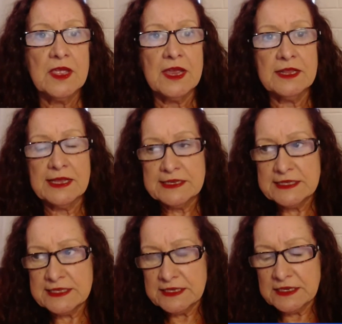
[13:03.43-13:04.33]
and they
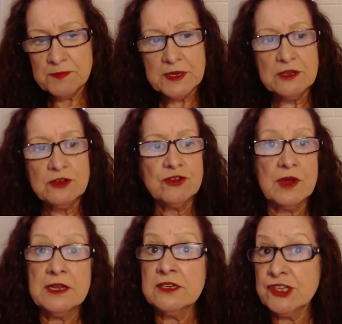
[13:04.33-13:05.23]
slip into
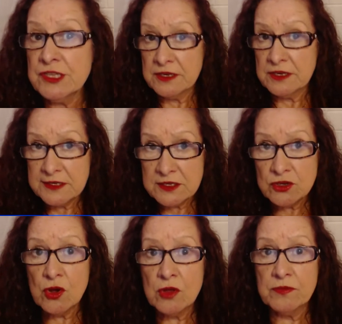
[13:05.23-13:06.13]
energy is
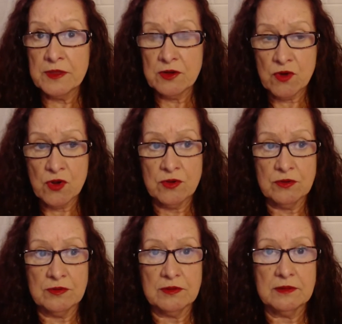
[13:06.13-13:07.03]
not their
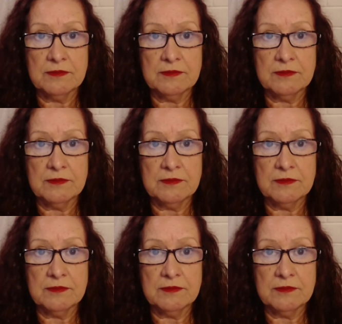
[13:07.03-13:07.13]
own.